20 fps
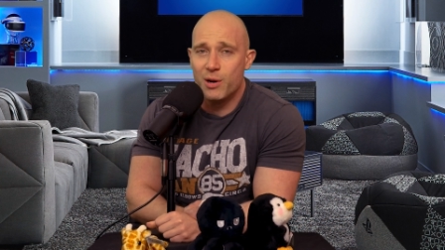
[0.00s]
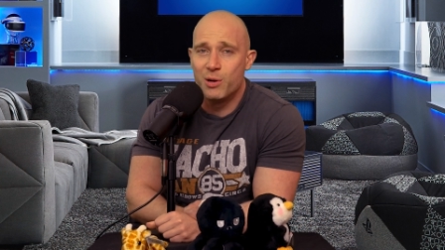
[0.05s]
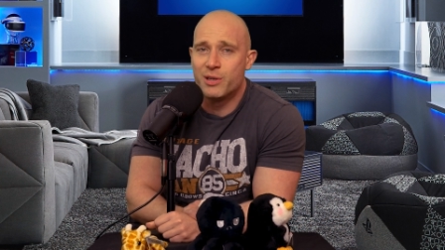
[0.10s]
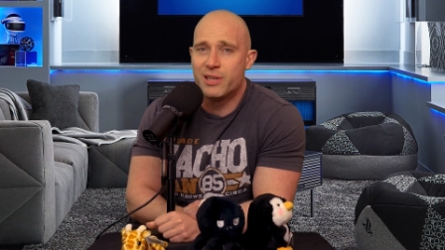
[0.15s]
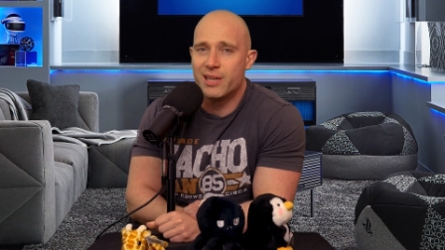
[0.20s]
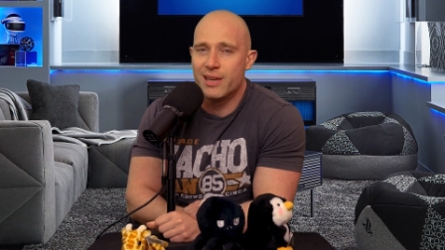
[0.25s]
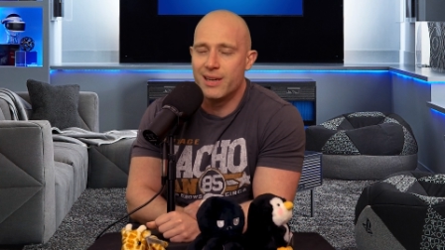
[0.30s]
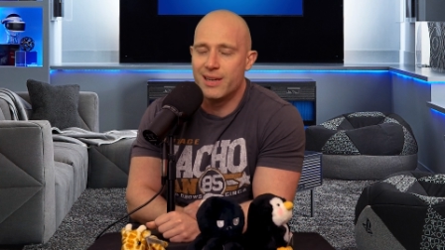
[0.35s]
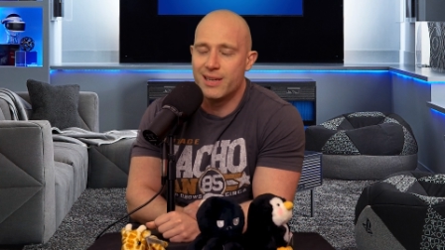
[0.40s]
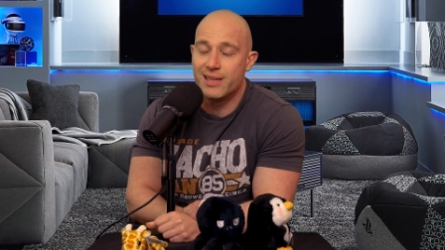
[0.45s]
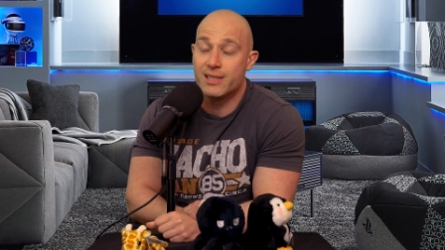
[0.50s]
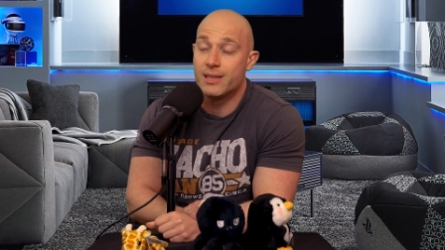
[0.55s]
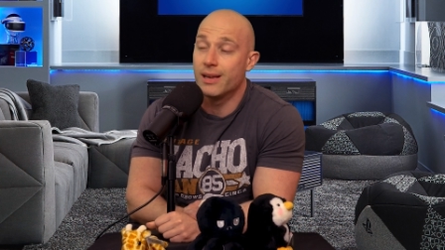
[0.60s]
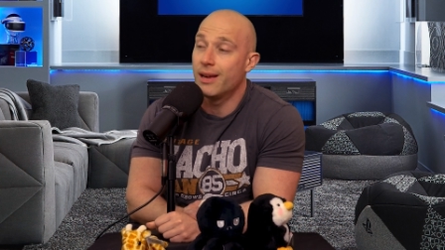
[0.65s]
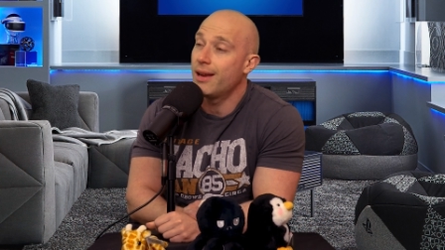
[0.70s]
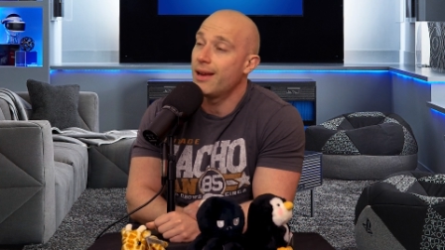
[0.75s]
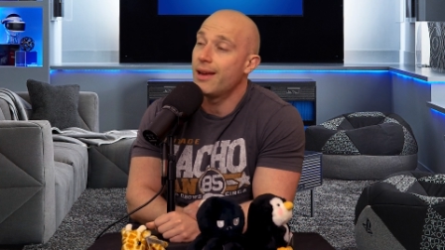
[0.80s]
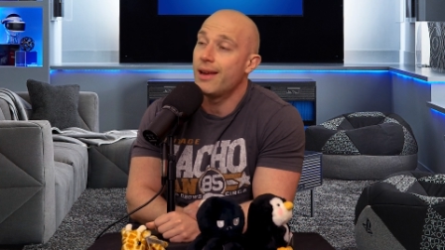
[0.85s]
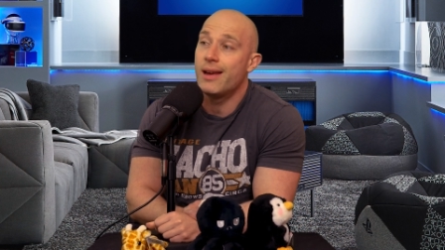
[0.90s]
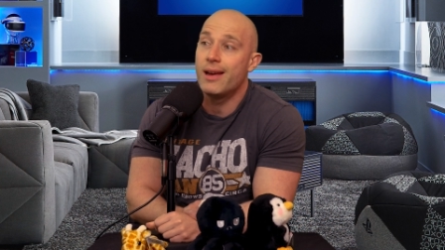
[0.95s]
noticed
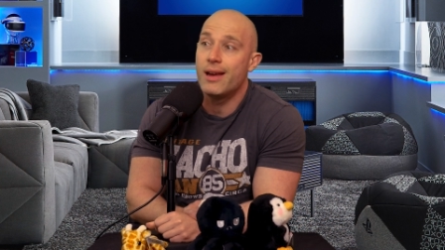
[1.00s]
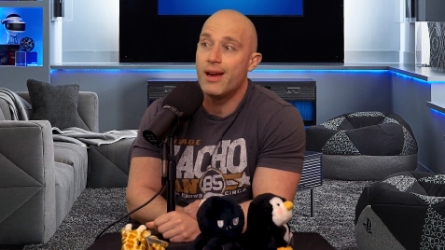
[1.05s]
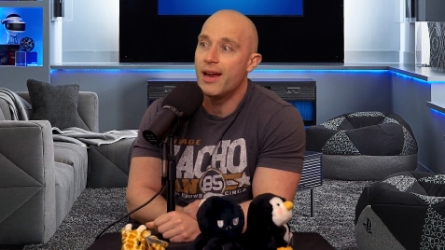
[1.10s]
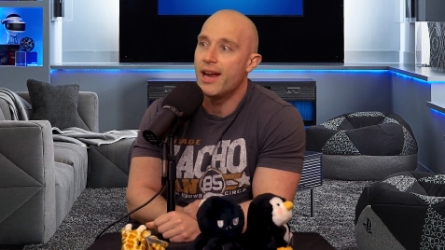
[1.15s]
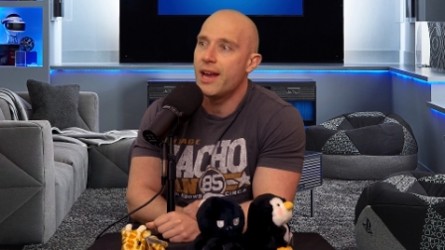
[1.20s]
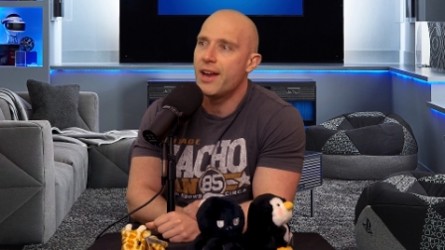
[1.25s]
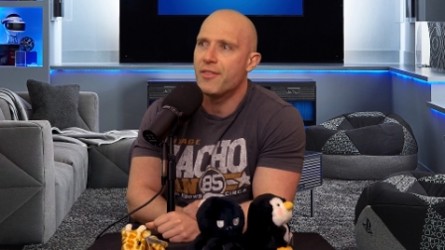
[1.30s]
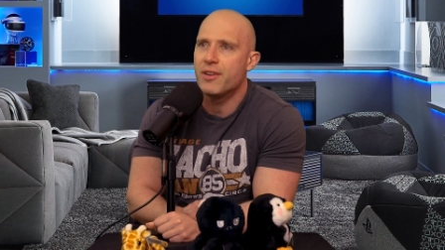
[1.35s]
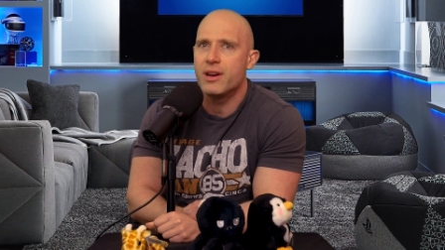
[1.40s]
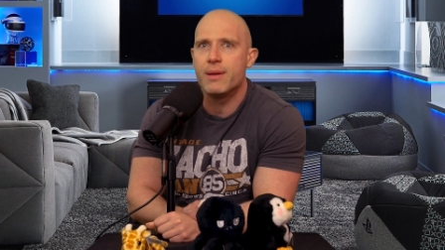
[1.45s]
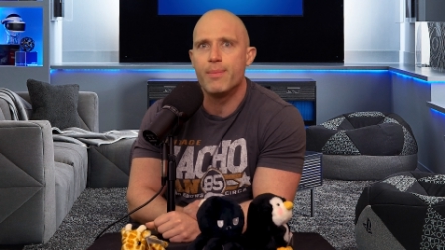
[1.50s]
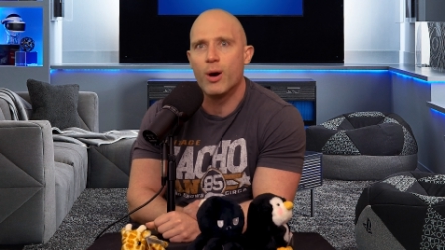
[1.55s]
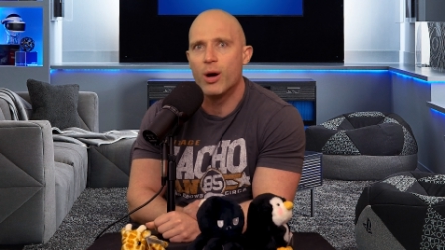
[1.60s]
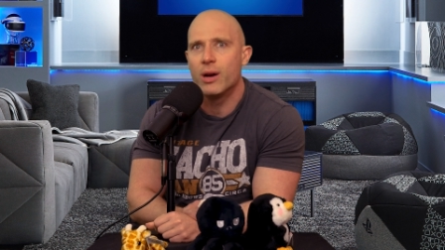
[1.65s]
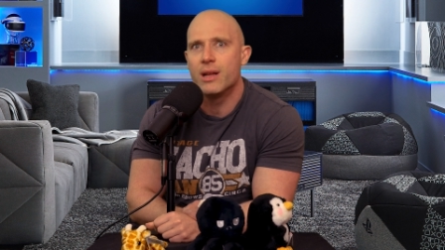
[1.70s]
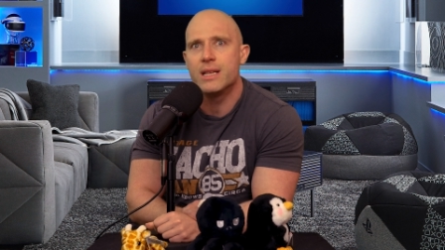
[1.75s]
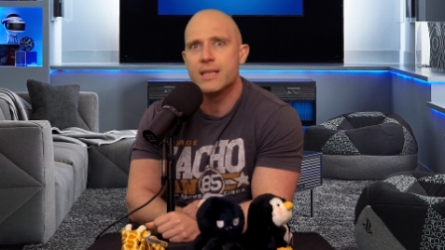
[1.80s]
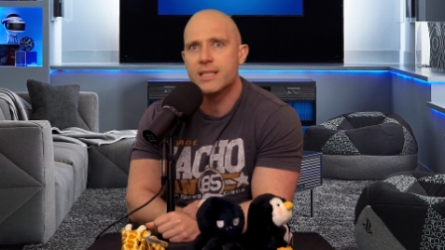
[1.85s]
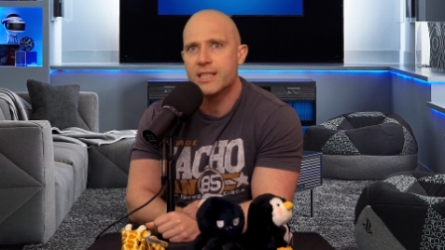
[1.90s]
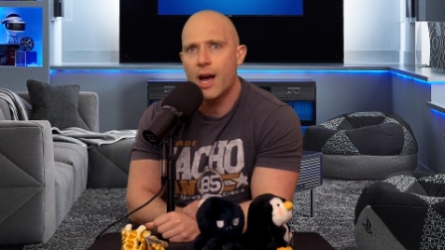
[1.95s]

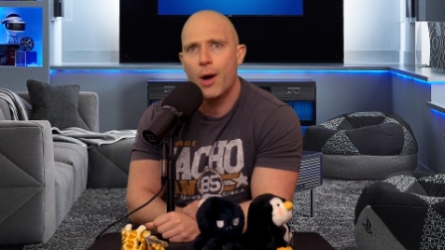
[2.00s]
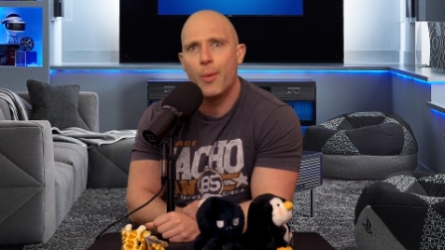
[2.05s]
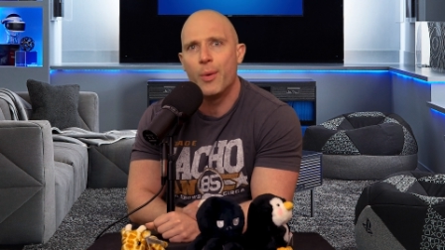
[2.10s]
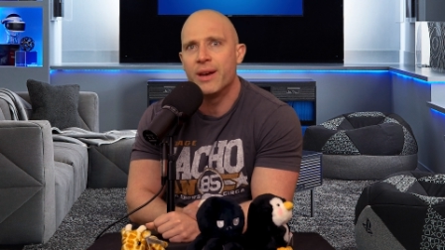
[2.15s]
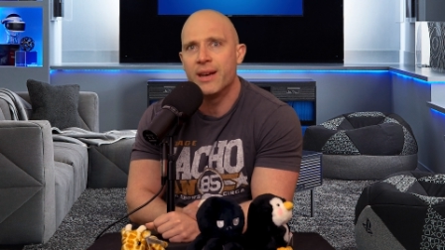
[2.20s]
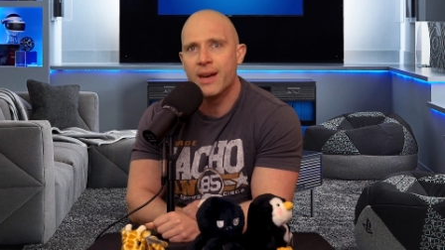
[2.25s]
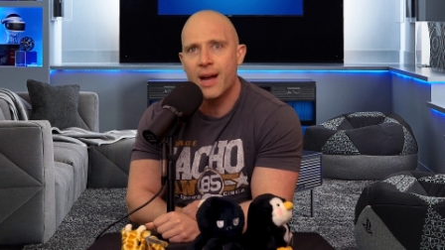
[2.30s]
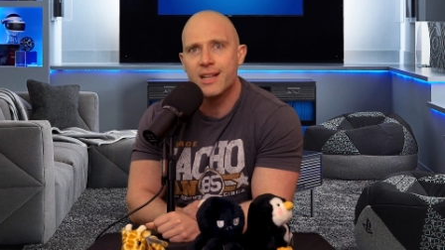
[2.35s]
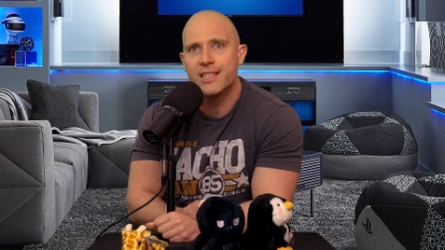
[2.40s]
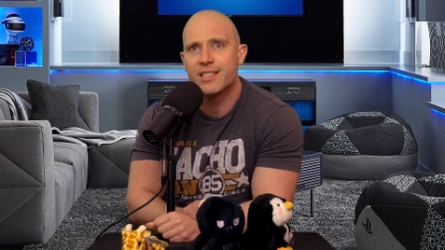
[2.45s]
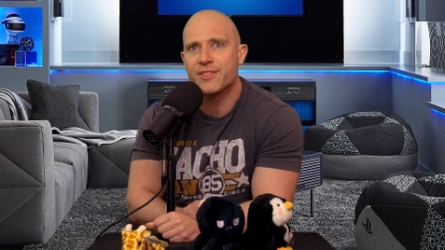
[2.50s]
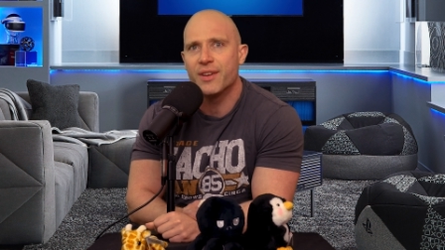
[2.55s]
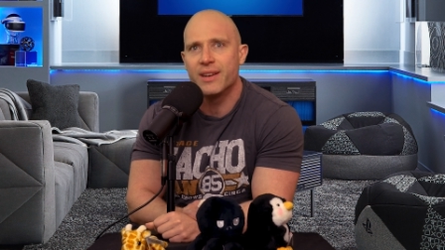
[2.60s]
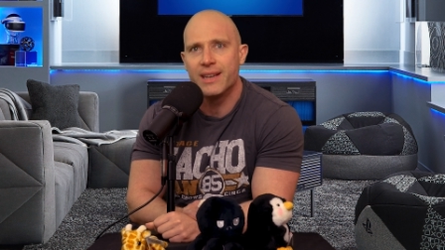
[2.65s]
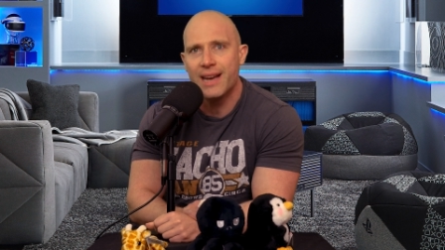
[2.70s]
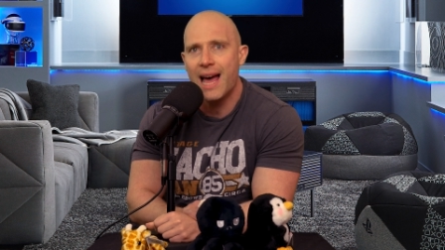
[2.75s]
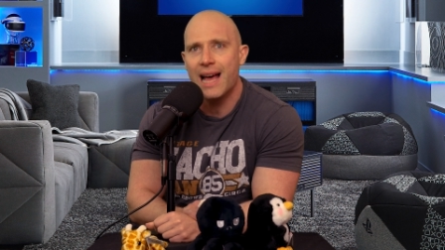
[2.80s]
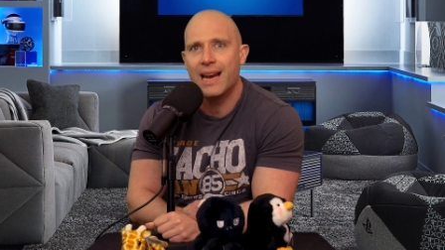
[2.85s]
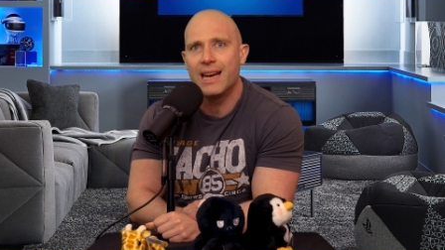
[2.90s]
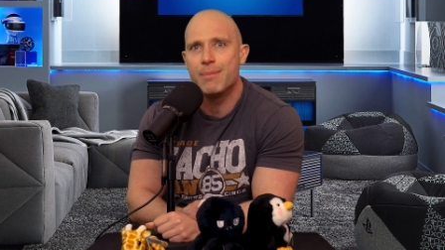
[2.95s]
everybody's going nuts
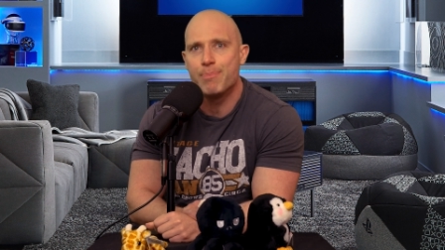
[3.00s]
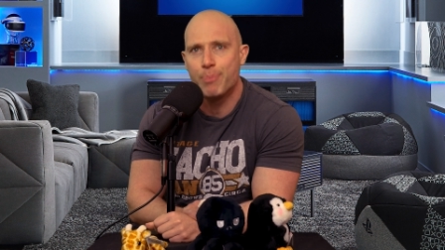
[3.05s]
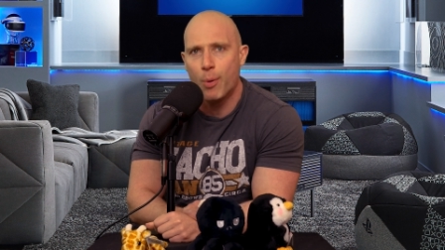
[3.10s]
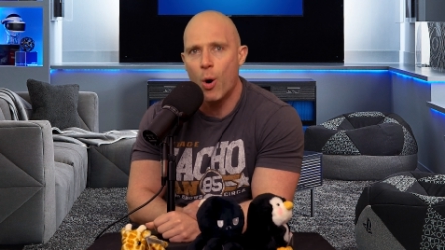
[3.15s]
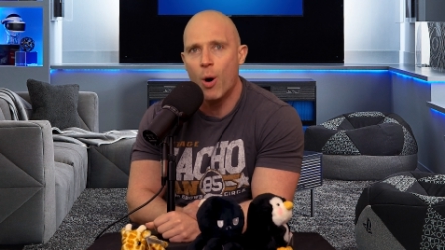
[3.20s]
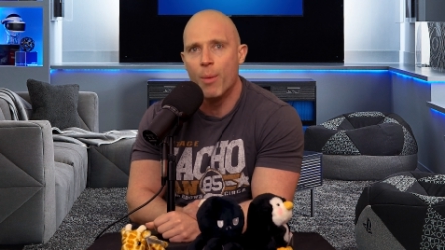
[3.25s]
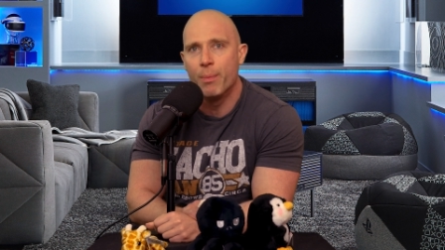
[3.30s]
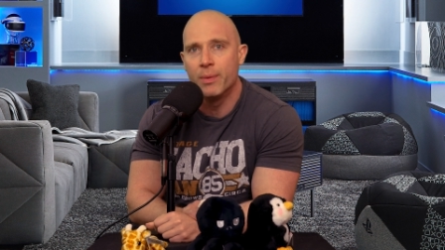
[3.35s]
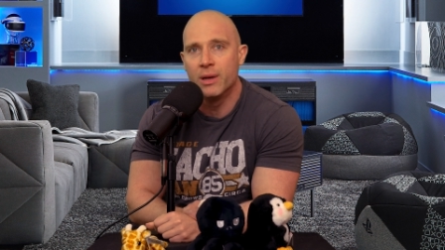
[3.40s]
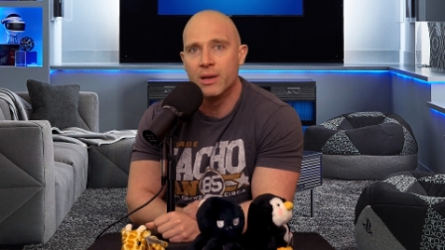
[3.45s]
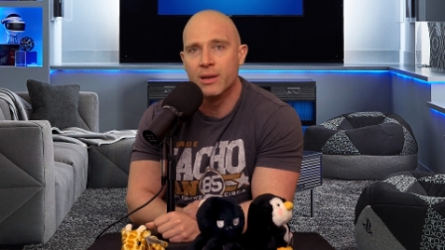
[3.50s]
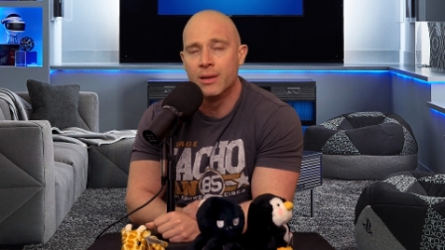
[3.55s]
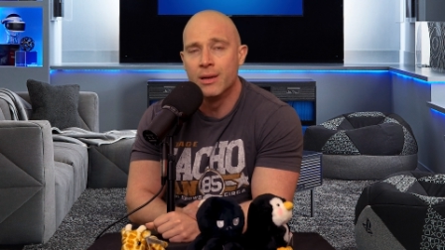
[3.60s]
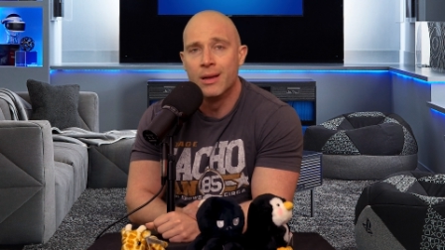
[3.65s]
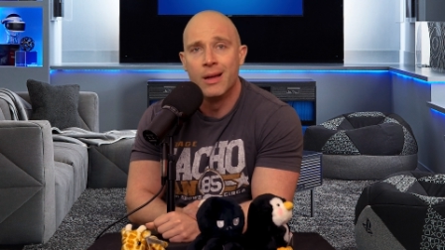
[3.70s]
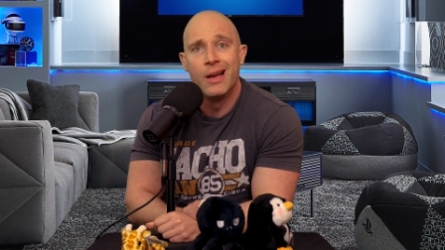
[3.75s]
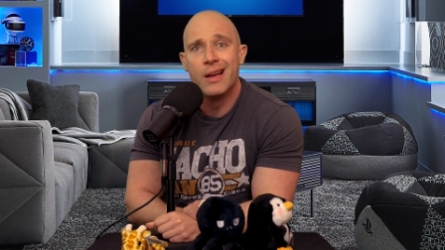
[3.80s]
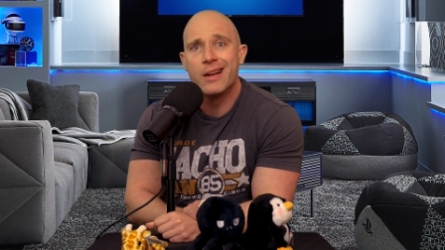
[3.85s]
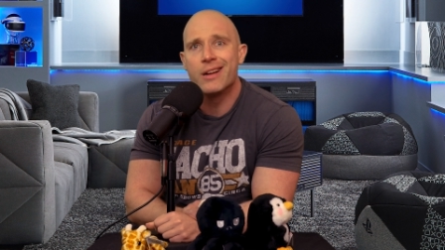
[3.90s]
for Natalie Portman